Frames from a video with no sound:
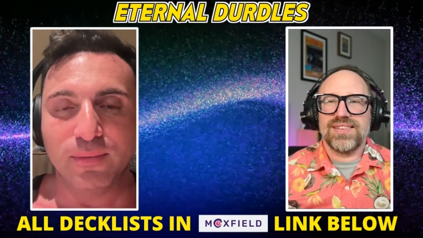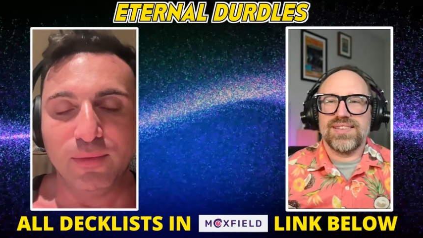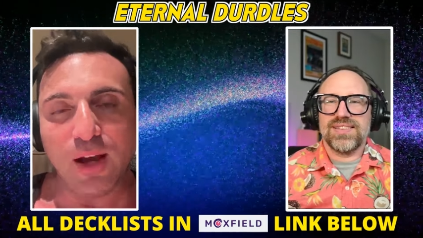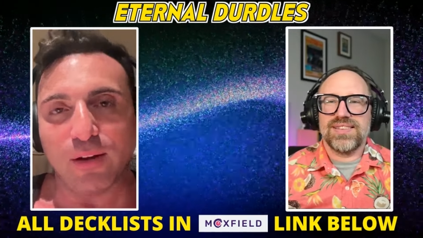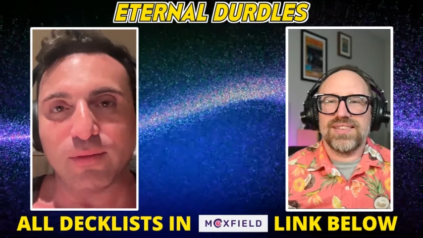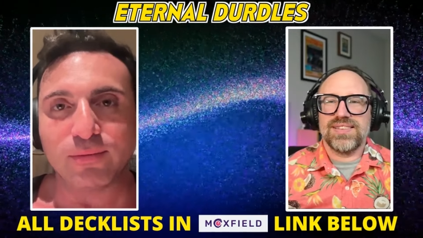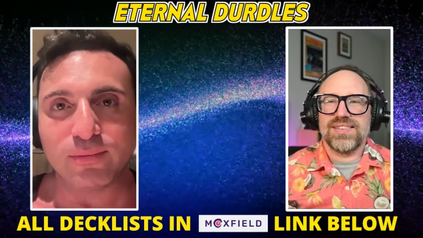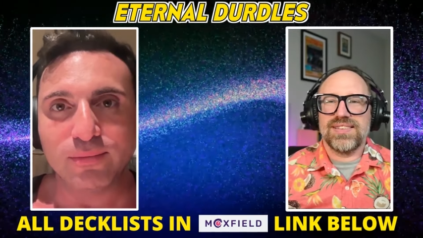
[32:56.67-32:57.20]

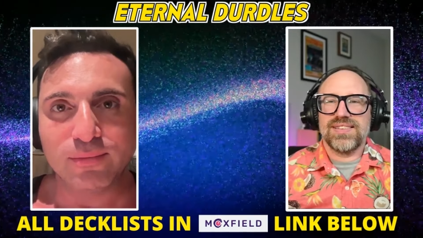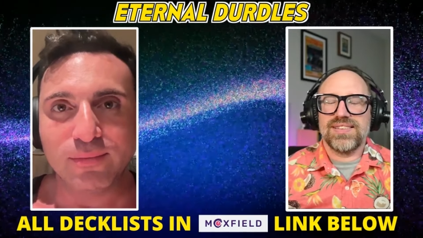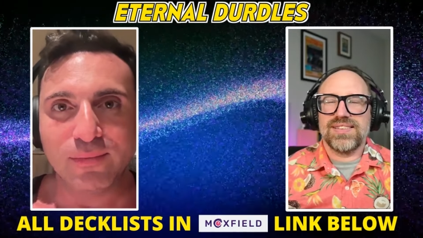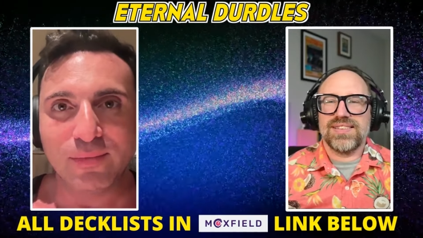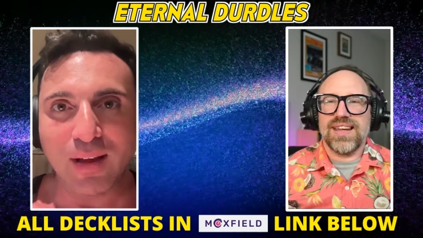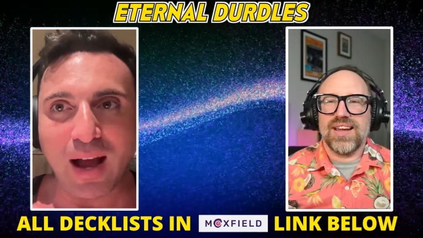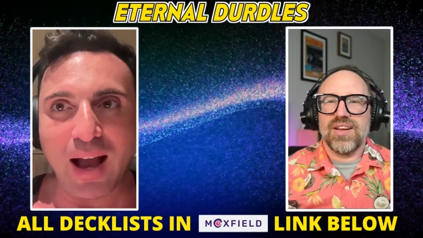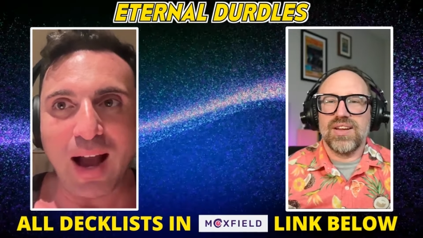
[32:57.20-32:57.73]
Speaker 1: Yeah.
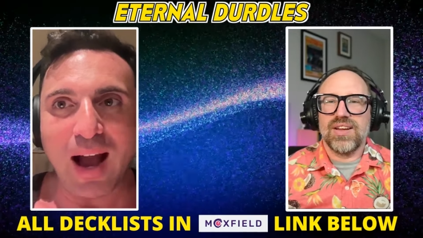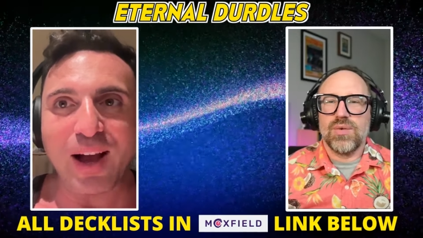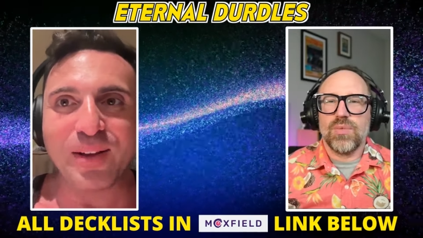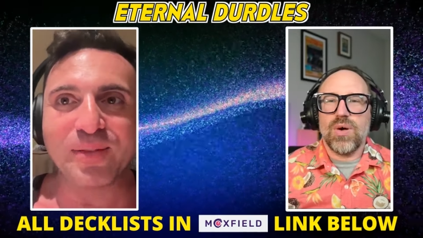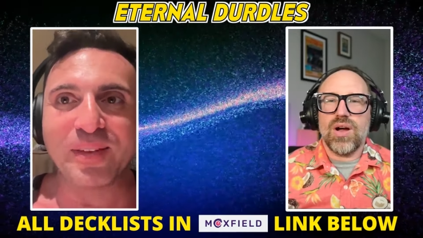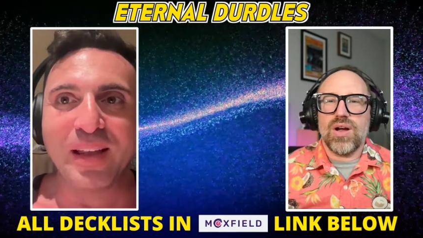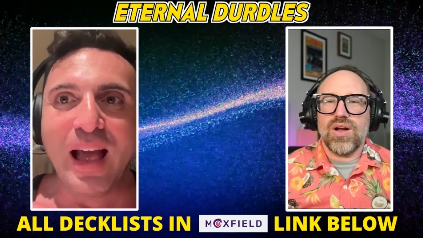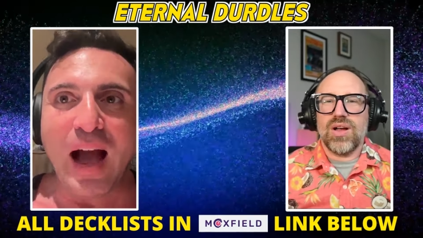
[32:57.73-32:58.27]
yeah. I, I
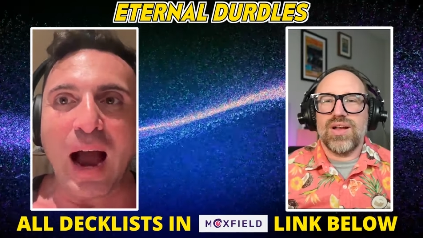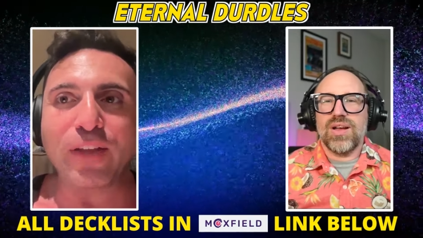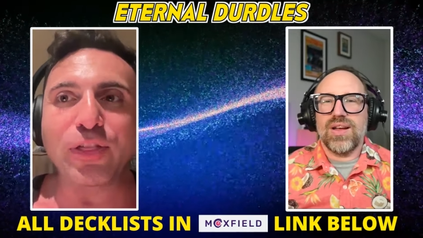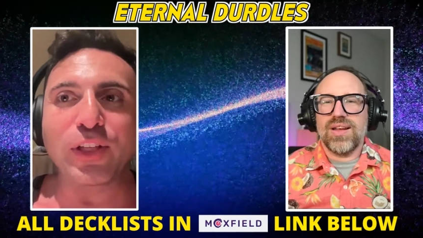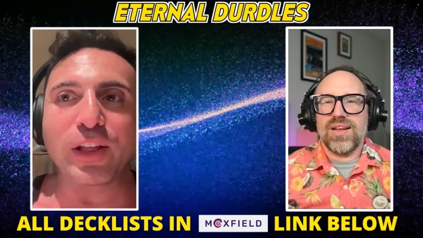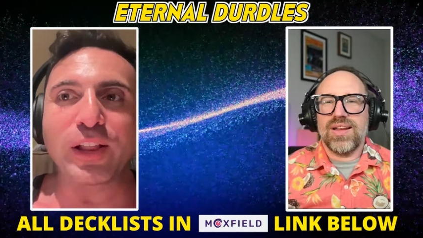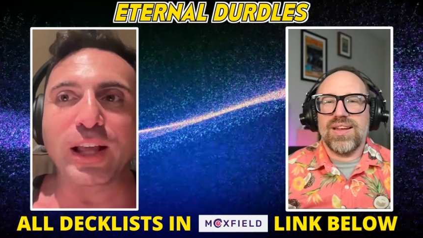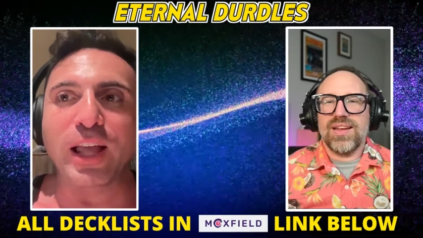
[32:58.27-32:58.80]
well, I
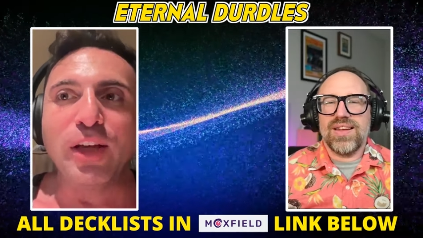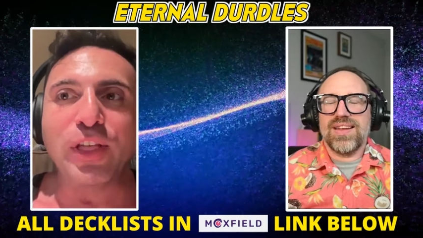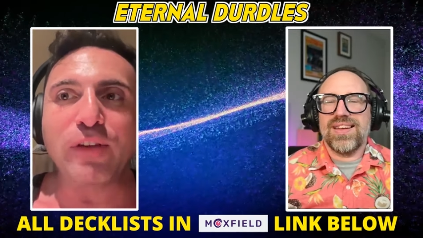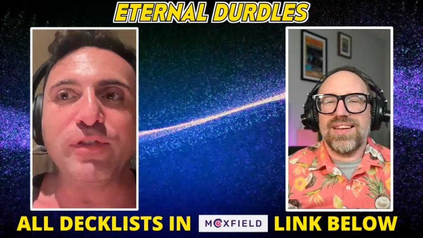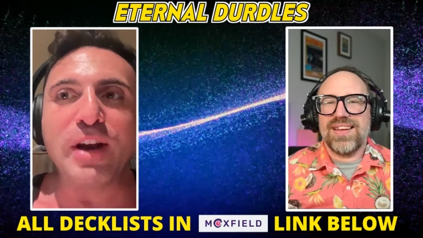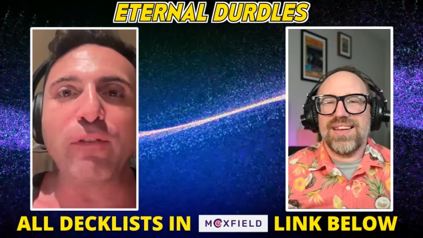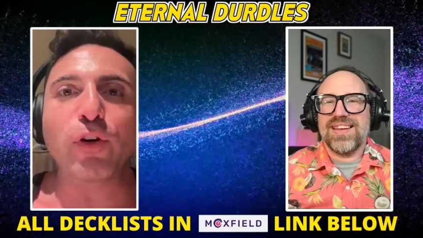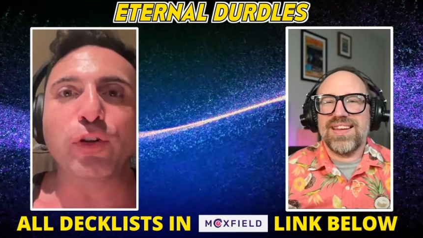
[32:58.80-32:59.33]
think that like
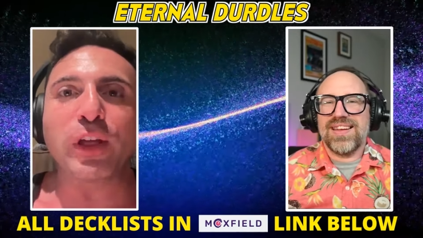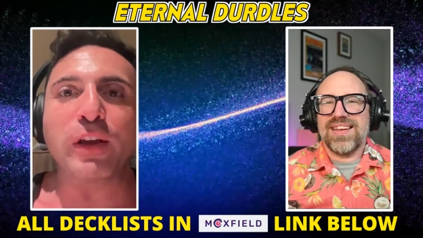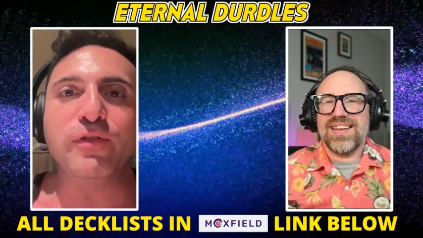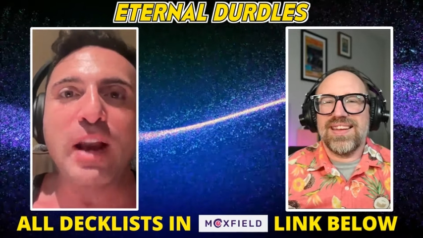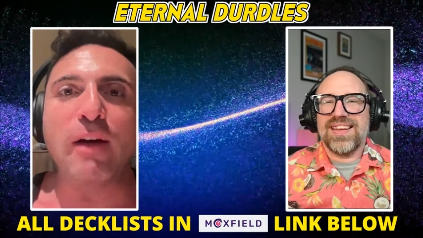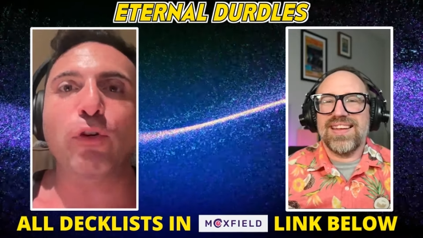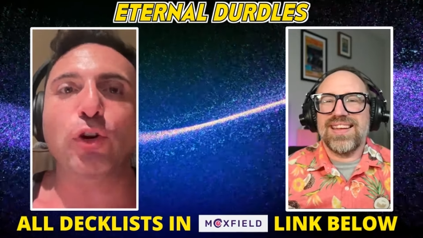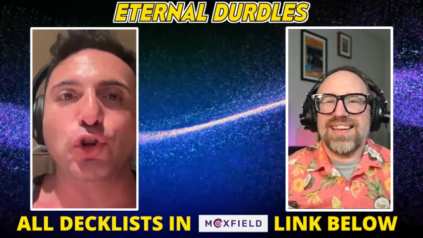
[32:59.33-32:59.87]
they've never they've
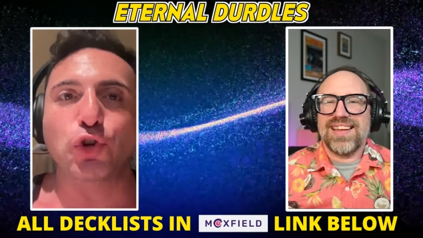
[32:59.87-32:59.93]
never